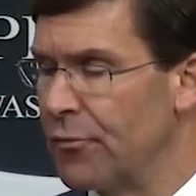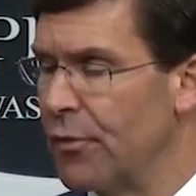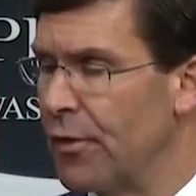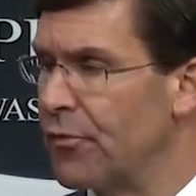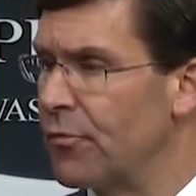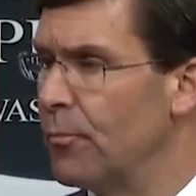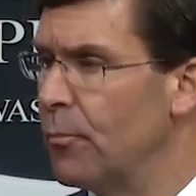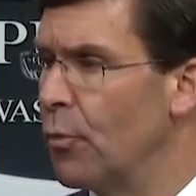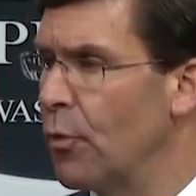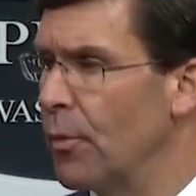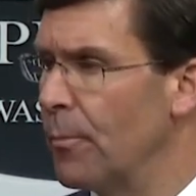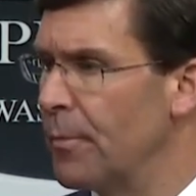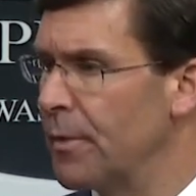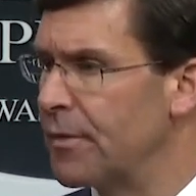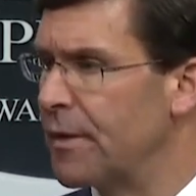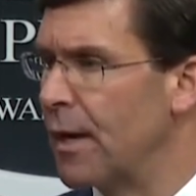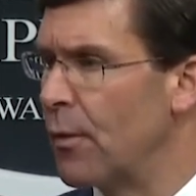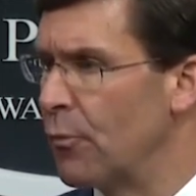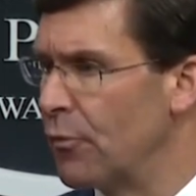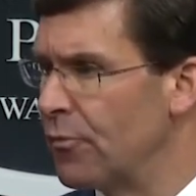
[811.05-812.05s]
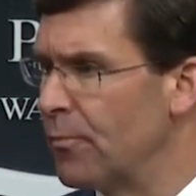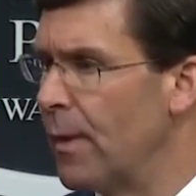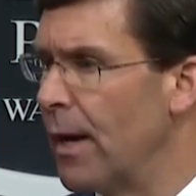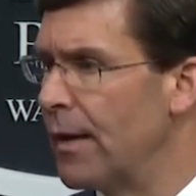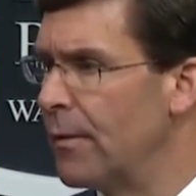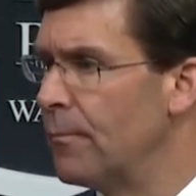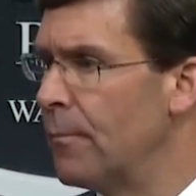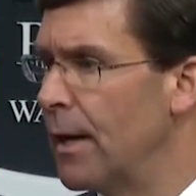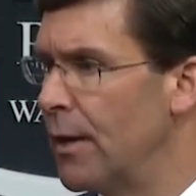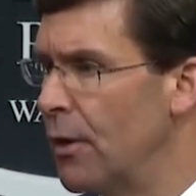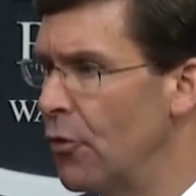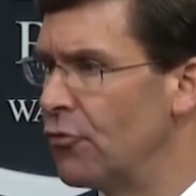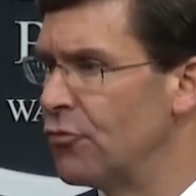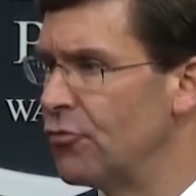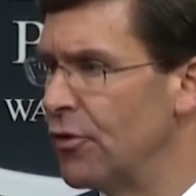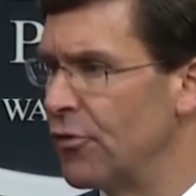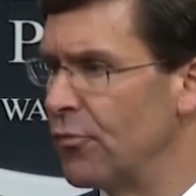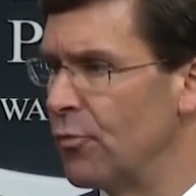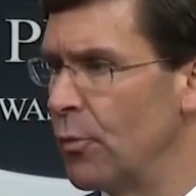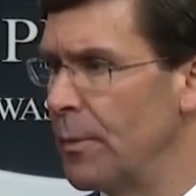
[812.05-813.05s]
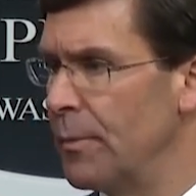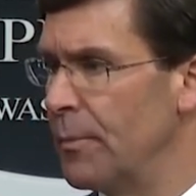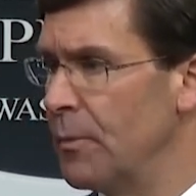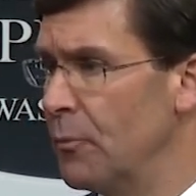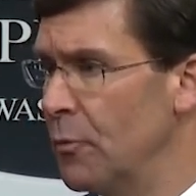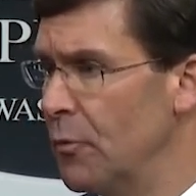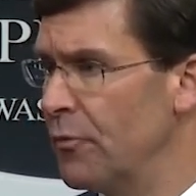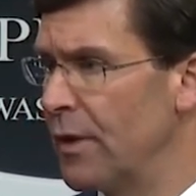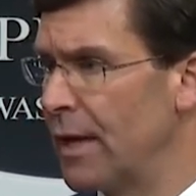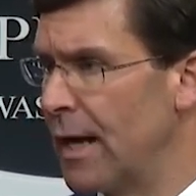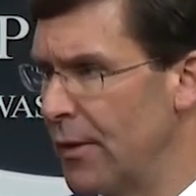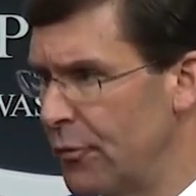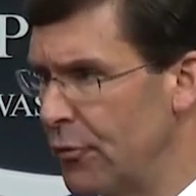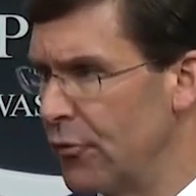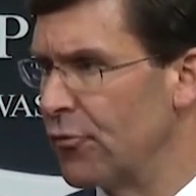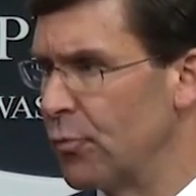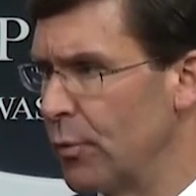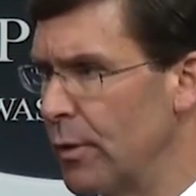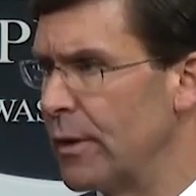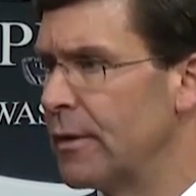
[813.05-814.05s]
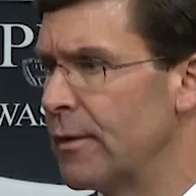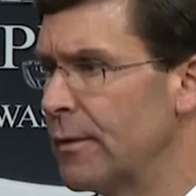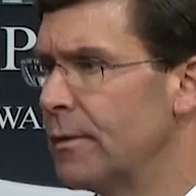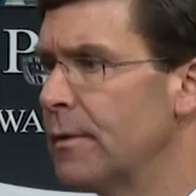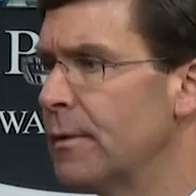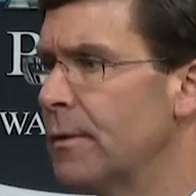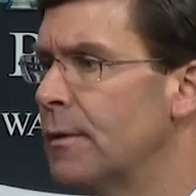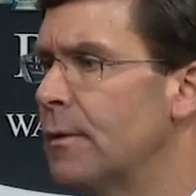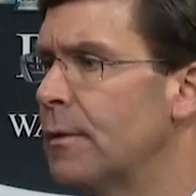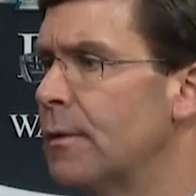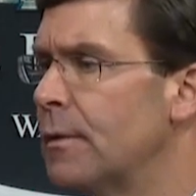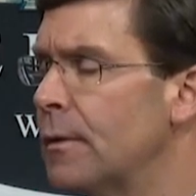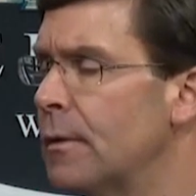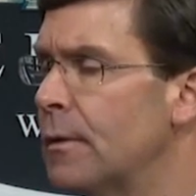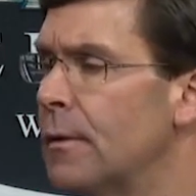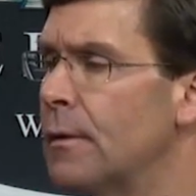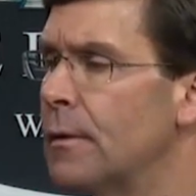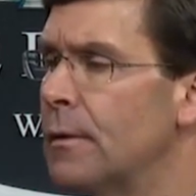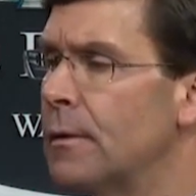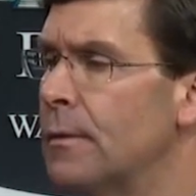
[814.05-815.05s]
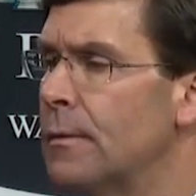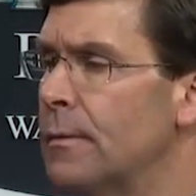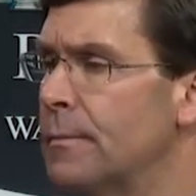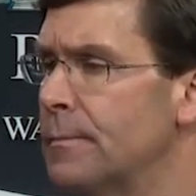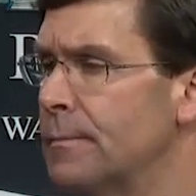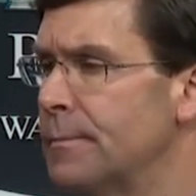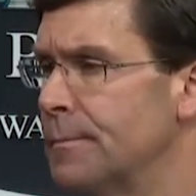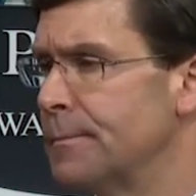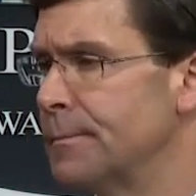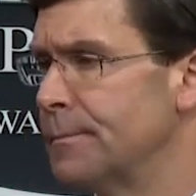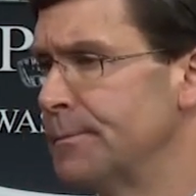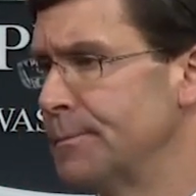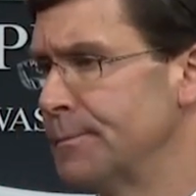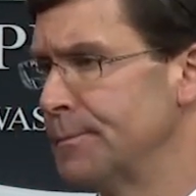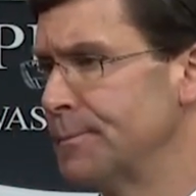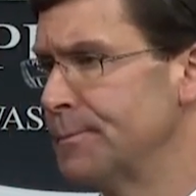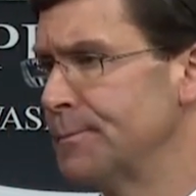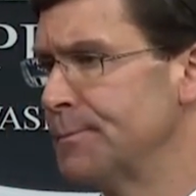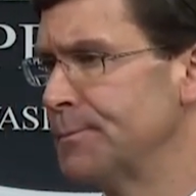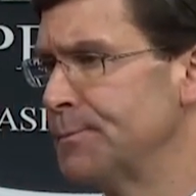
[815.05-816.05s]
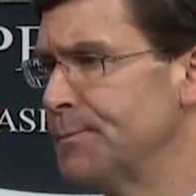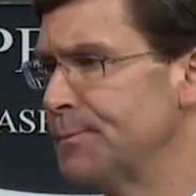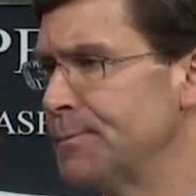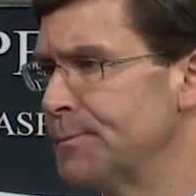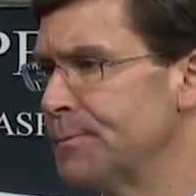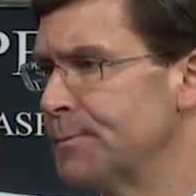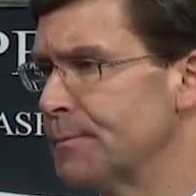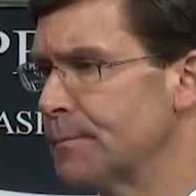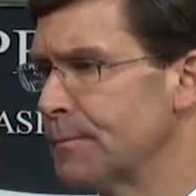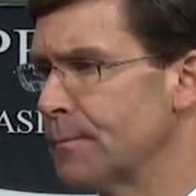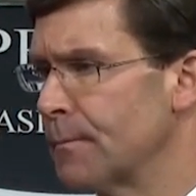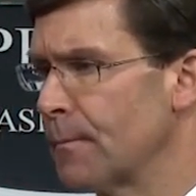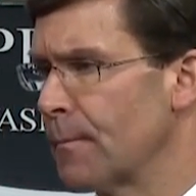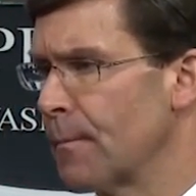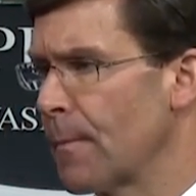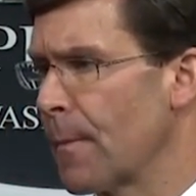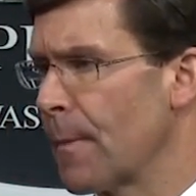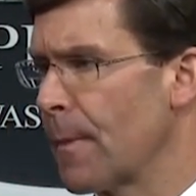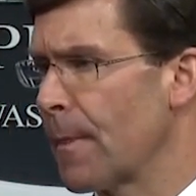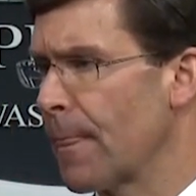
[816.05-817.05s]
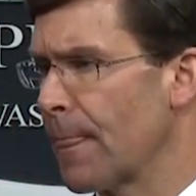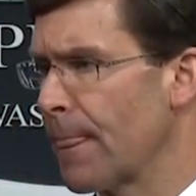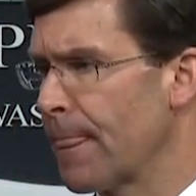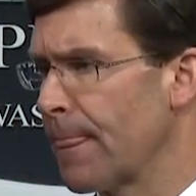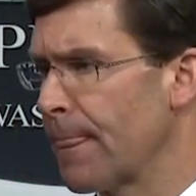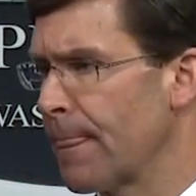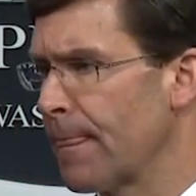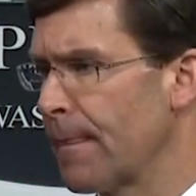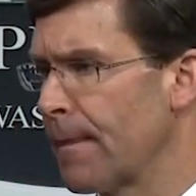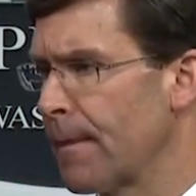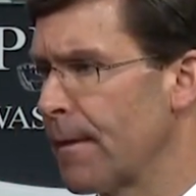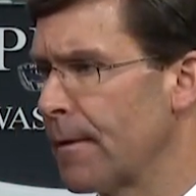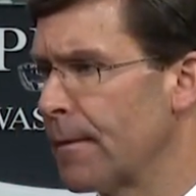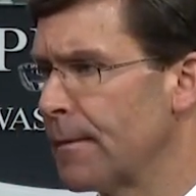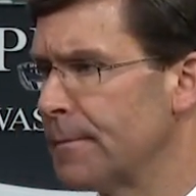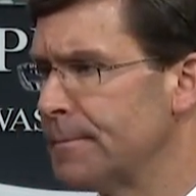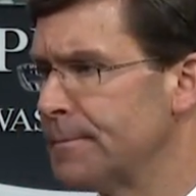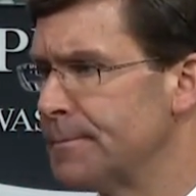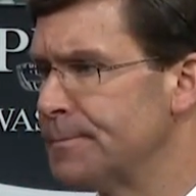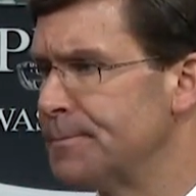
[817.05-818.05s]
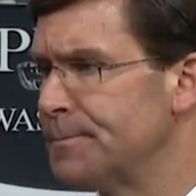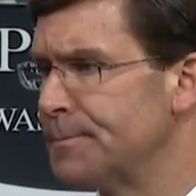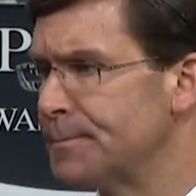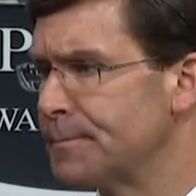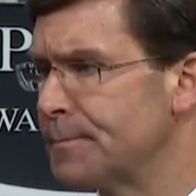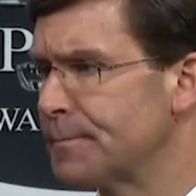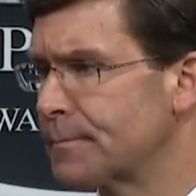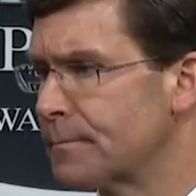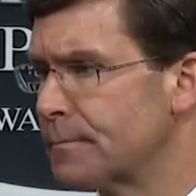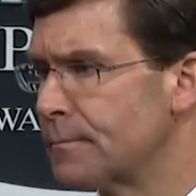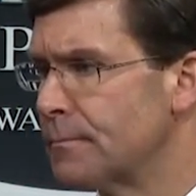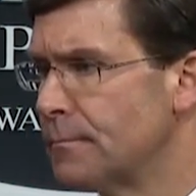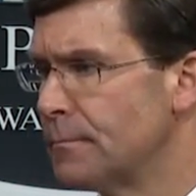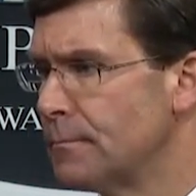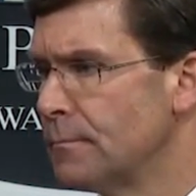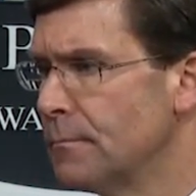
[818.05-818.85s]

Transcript: So that's important. But that was my, my notion is we have be moving out this week. And then can you just give us a little more detail about changing the health protection condition to C?